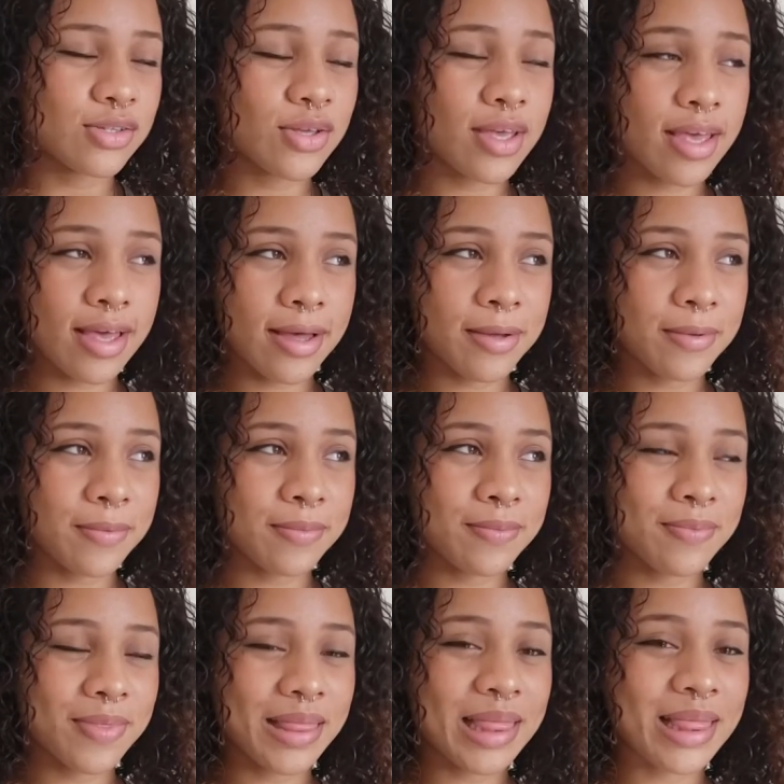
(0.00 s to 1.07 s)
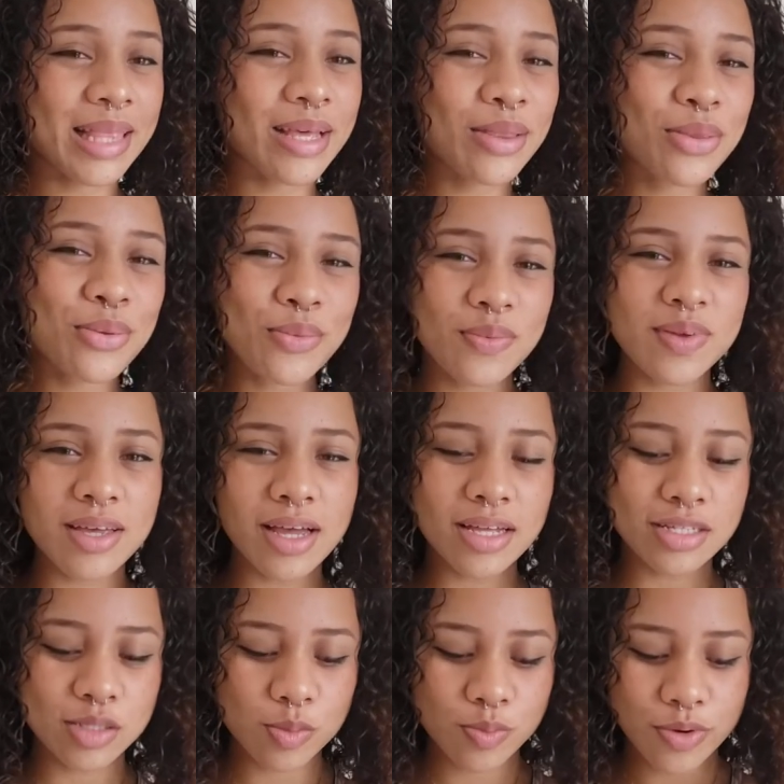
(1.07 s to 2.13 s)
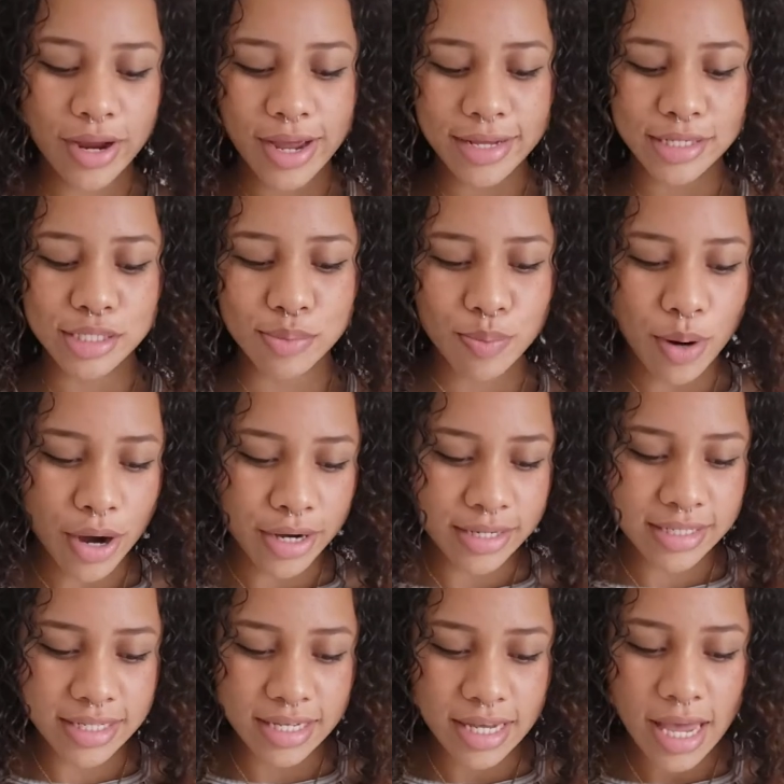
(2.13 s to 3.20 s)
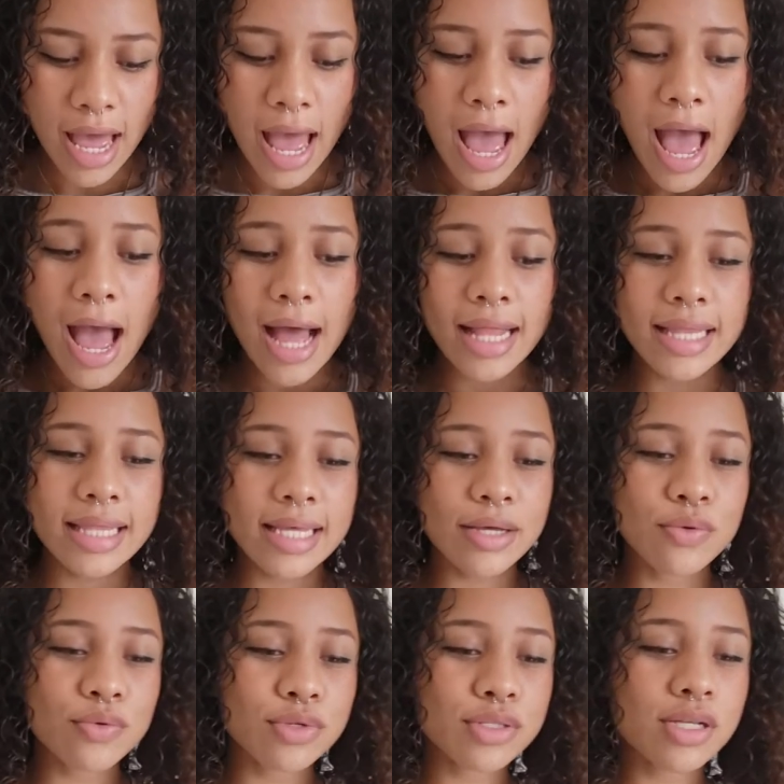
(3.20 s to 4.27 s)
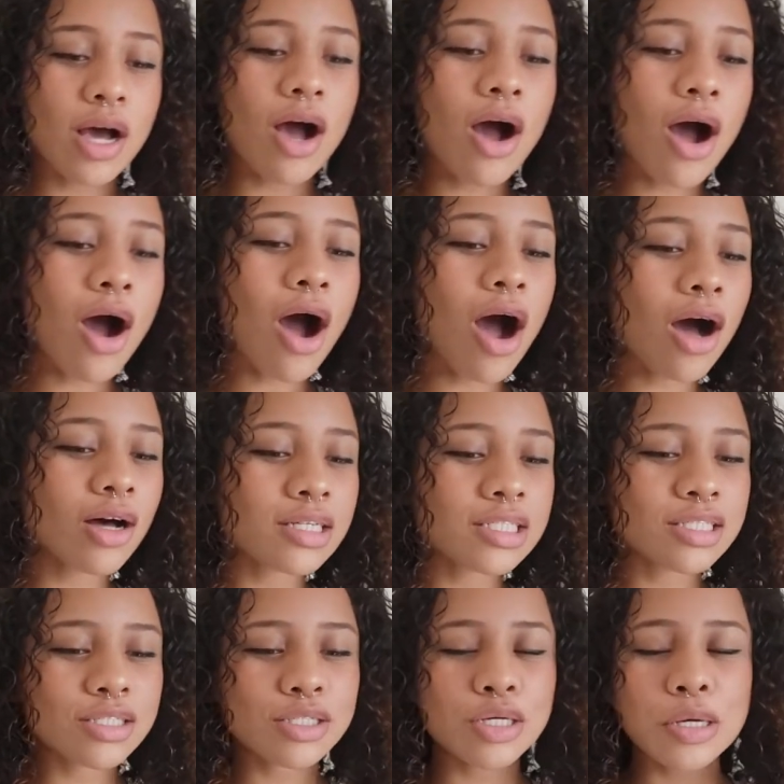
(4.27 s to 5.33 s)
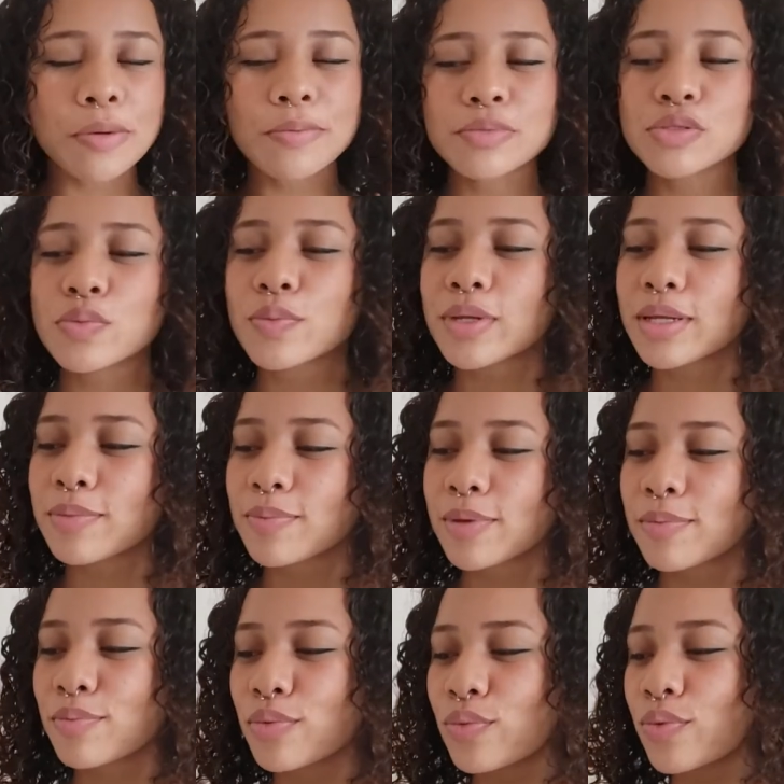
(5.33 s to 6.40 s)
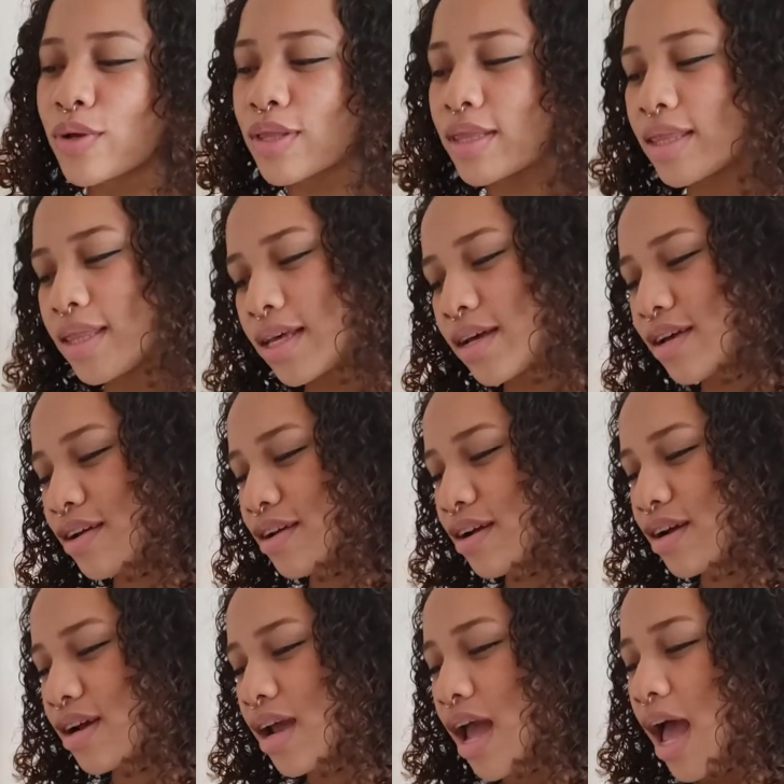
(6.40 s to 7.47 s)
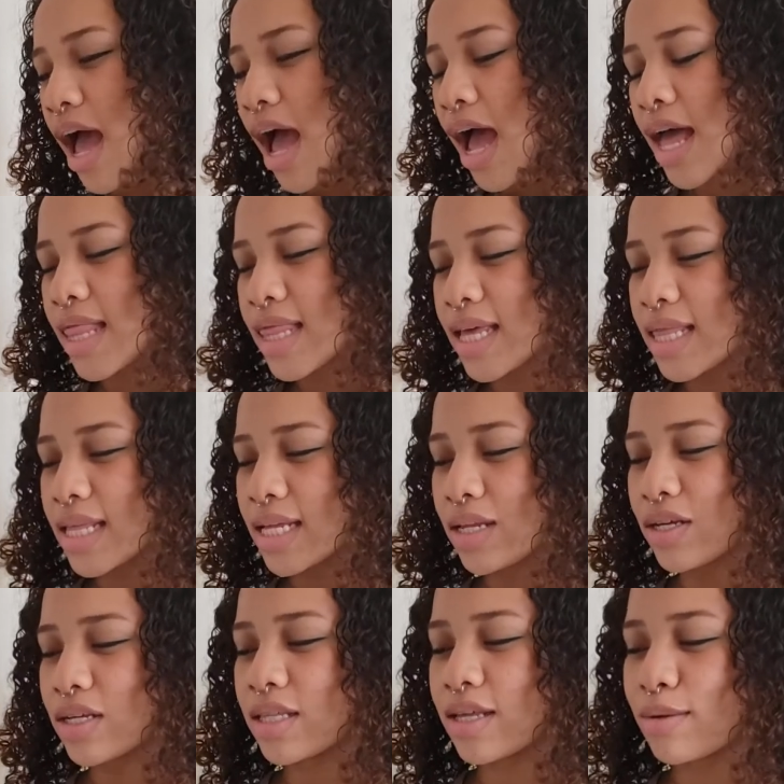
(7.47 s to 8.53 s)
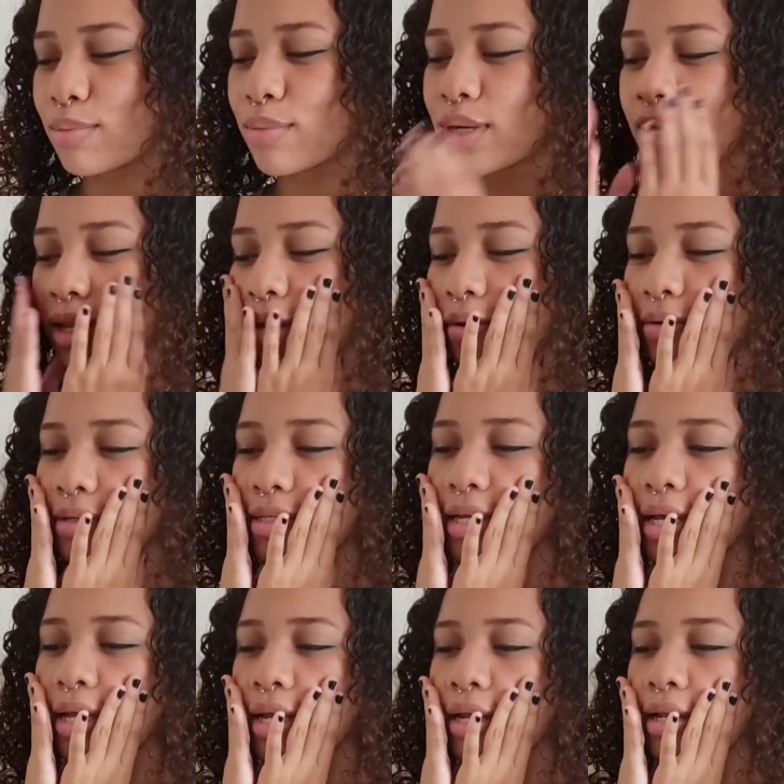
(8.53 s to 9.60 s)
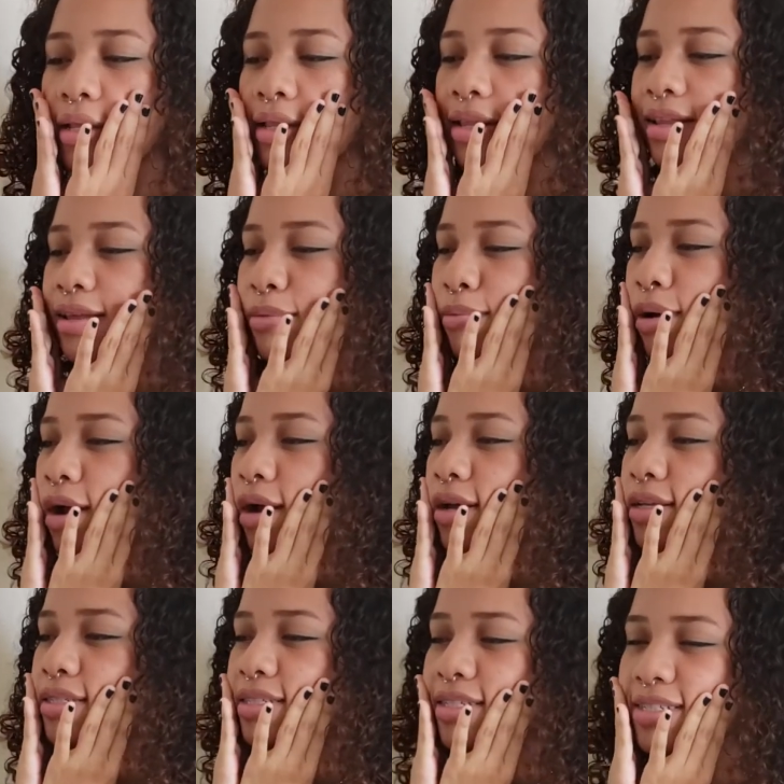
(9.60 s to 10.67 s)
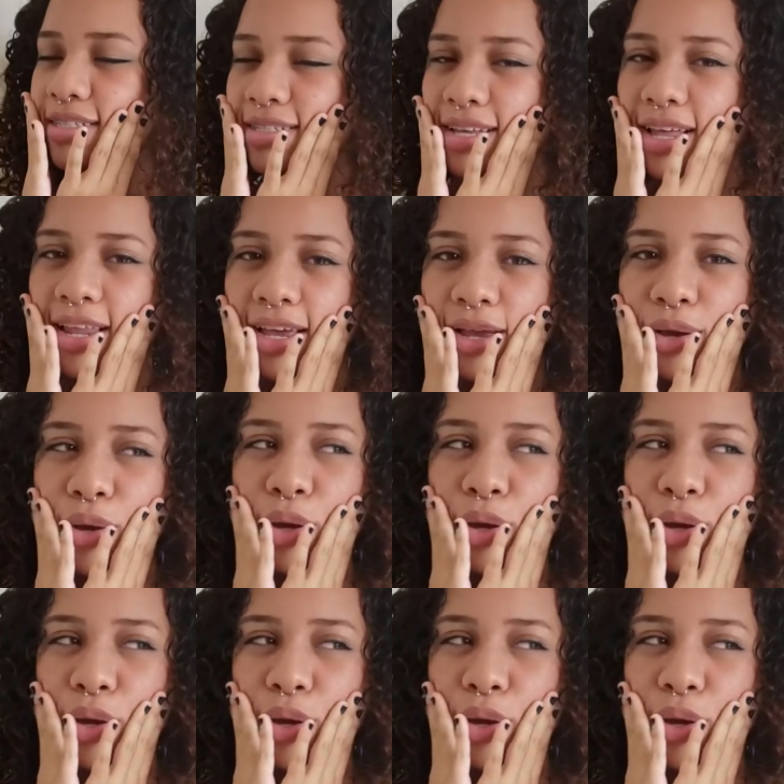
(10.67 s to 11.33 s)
So, yeah, they threw me a surprise party and it was awesome. So many people were there and then they looked at me and I was kind of embarrassed. Like,